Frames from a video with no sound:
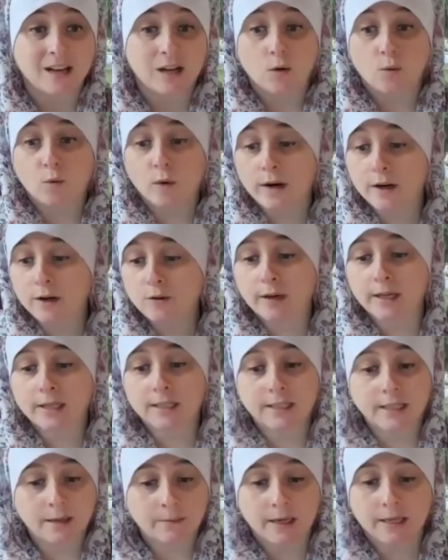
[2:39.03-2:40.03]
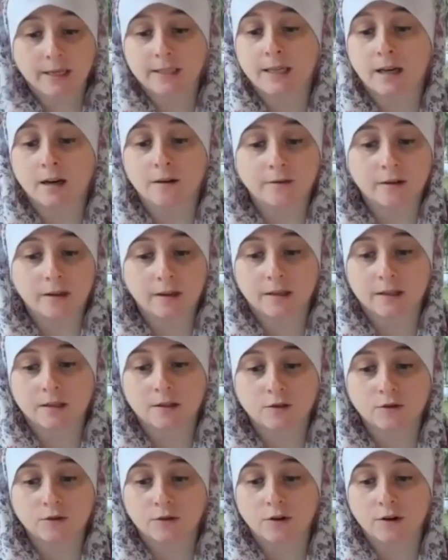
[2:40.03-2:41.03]
Where do I see myself in this
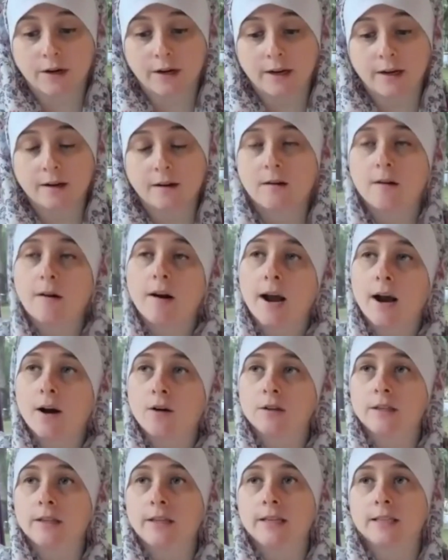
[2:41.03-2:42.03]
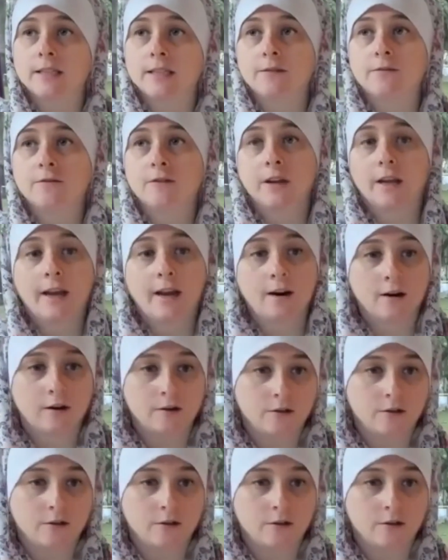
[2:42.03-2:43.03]
story? How do these different
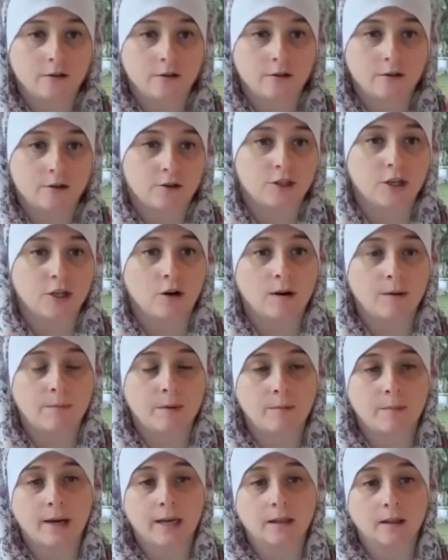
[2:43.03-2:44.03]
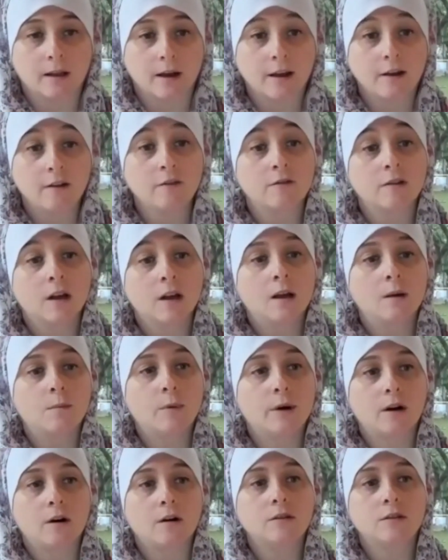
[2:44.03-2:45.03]
characters show up in my life, but
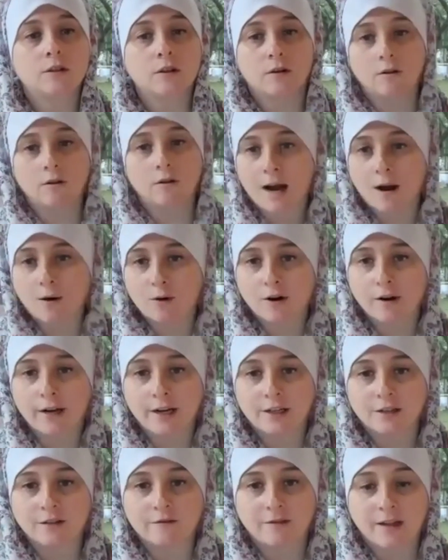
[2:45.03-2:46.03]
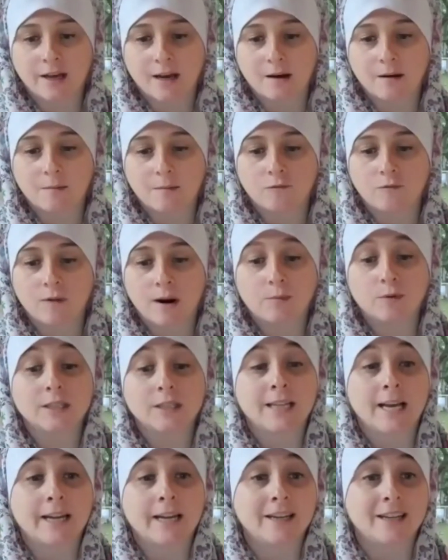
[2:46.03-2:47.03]
also how are each of them
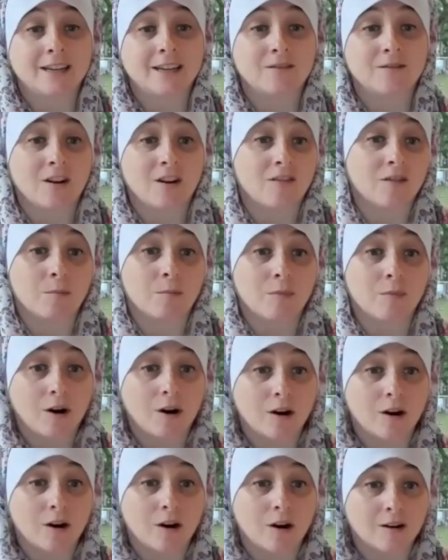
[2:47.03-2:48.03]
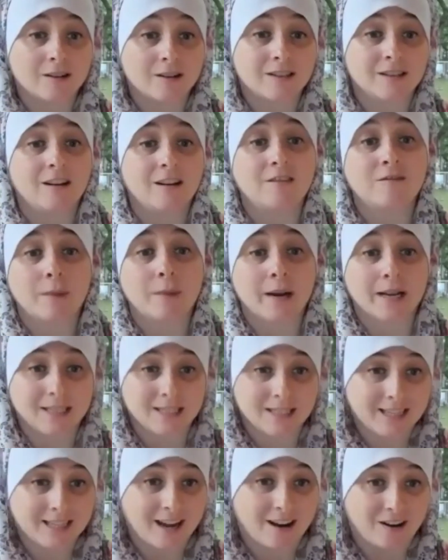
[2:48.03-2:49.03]
representative of a part of
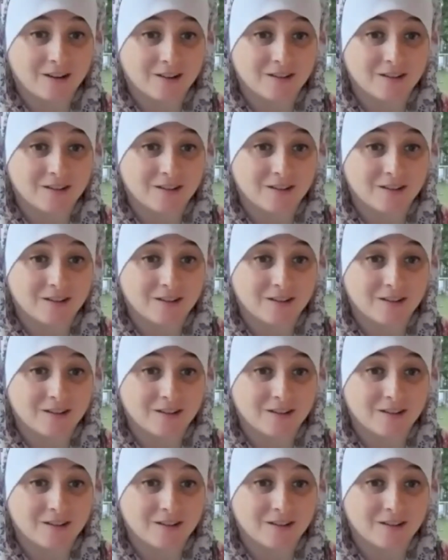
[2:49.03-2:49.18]
myself,